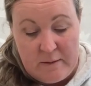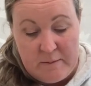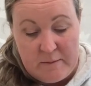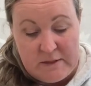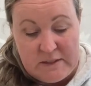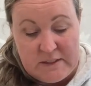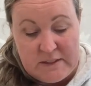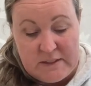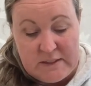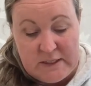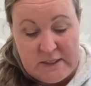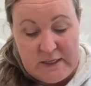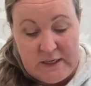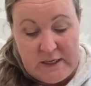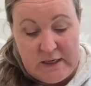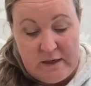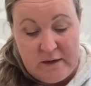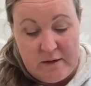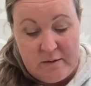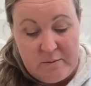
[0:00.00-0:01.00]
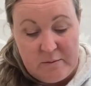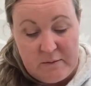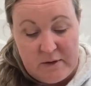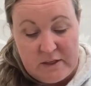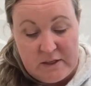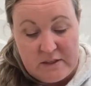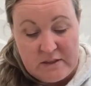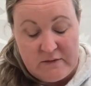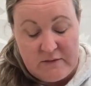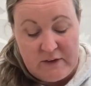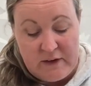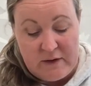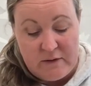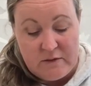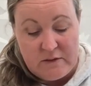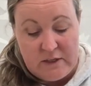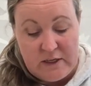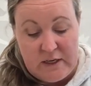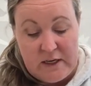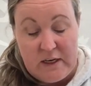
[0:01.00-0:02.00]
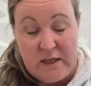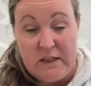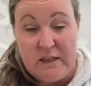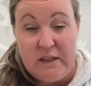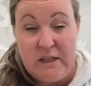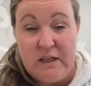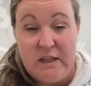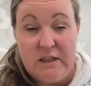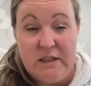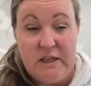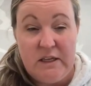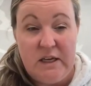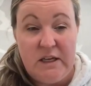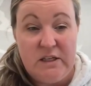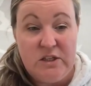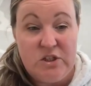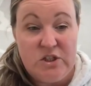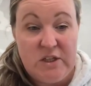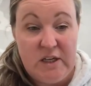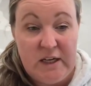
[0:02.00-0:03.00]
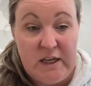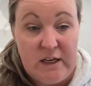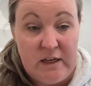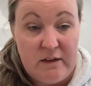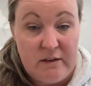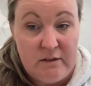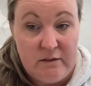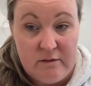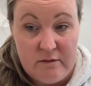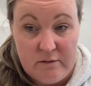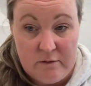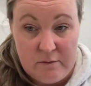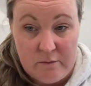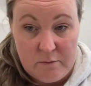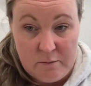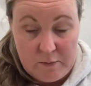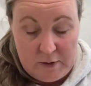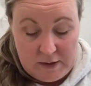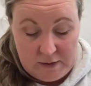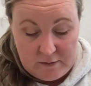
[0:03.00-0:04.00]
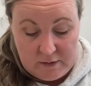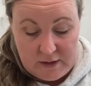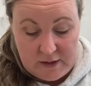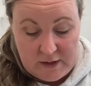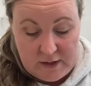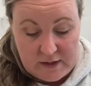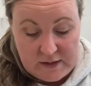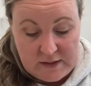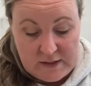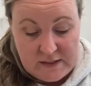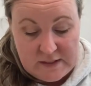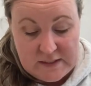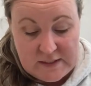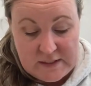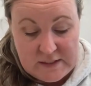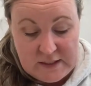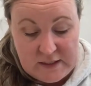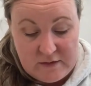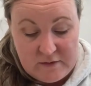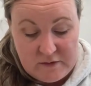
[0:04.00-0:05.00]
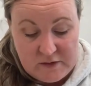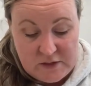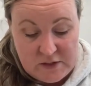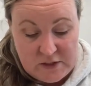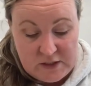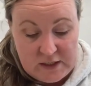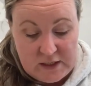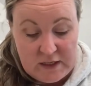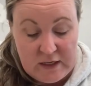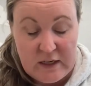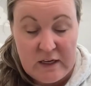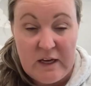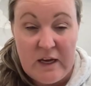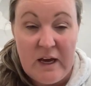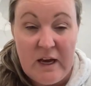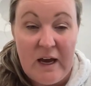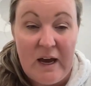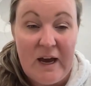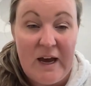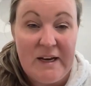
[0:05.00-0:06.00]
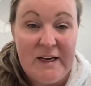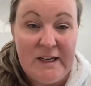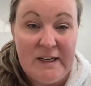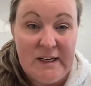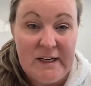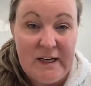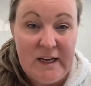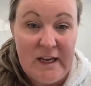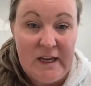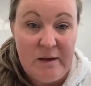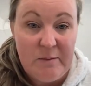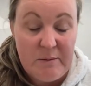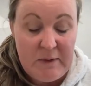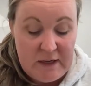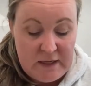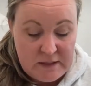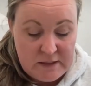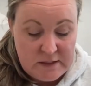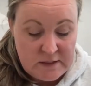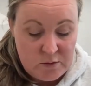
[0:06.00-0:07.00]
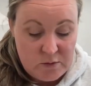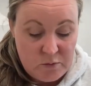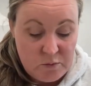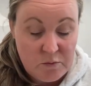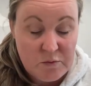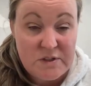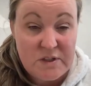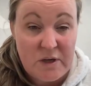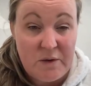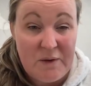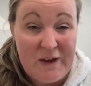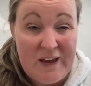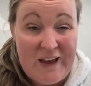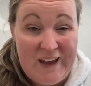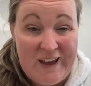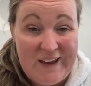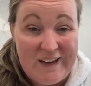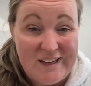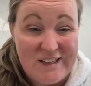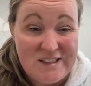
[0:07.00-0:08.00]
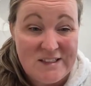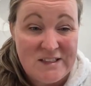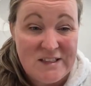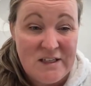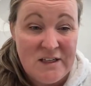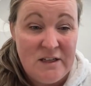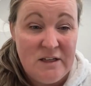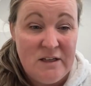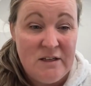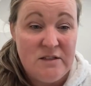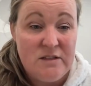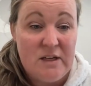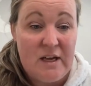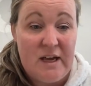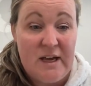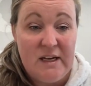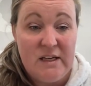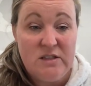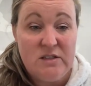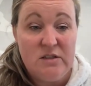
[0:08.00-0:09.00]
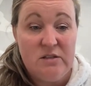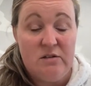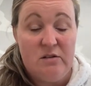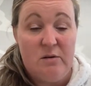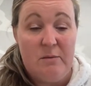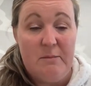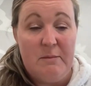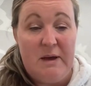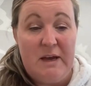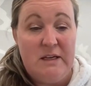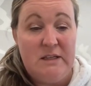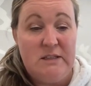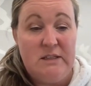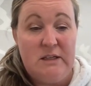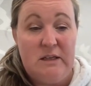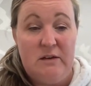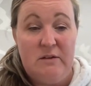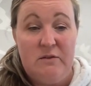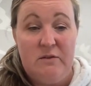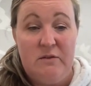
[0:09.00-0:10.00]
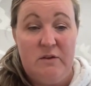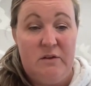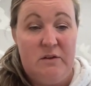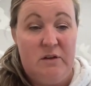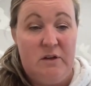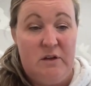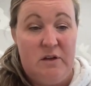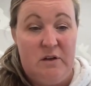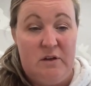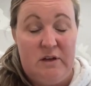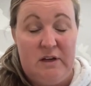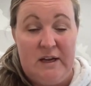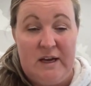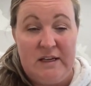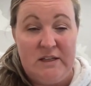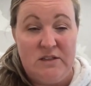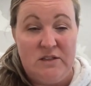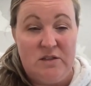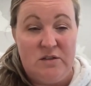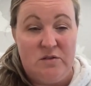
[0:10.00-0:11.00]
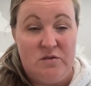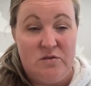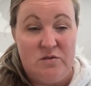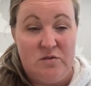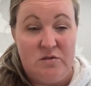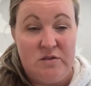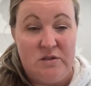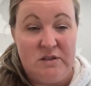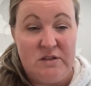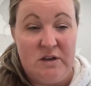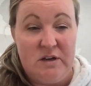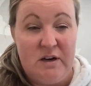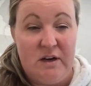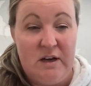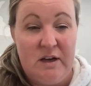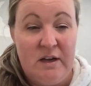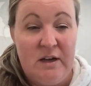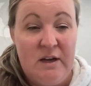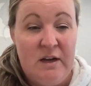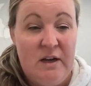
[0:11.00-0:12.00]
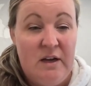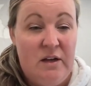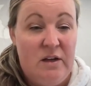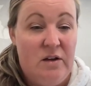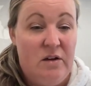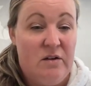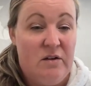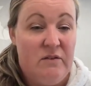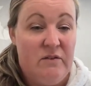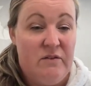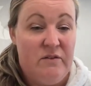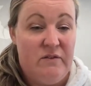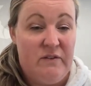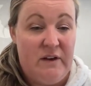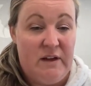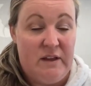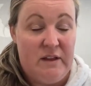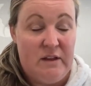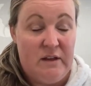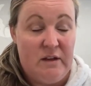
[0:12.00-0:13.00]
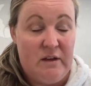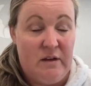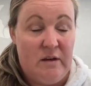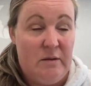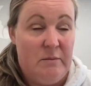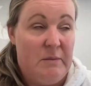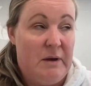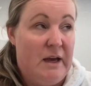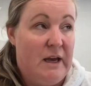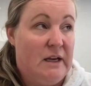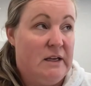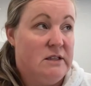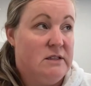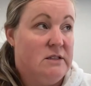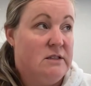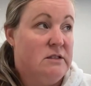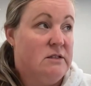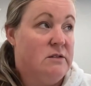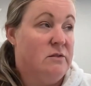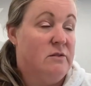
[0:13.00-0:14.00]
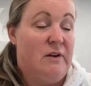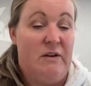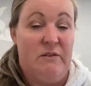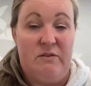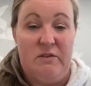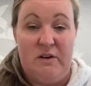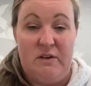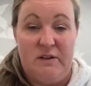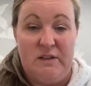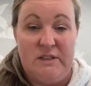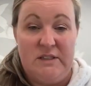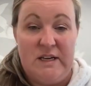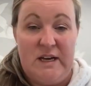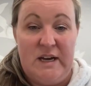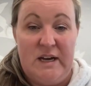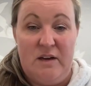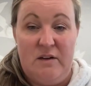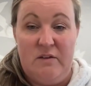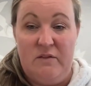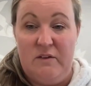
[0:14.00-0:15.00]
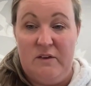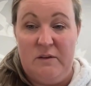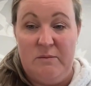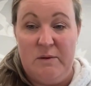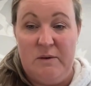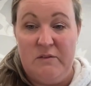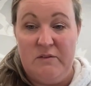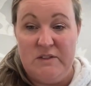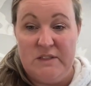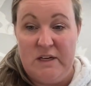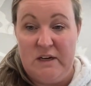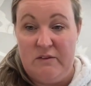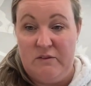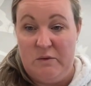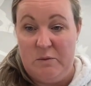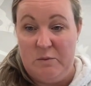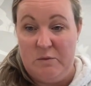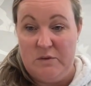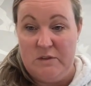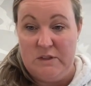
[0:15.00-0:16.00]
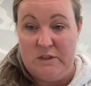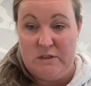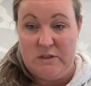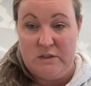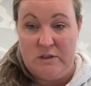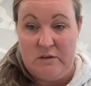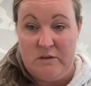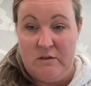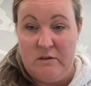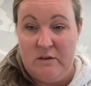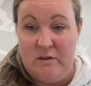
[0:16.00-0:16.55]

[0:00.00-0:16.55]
Selenium is found in chicken. Well, and in the skin of the chicken, and in lean meat, also eggs. So eggs are an amazing food that you can add to your dog's diet. You can feed them eggs every other day. You can feed them every day if you wanted to.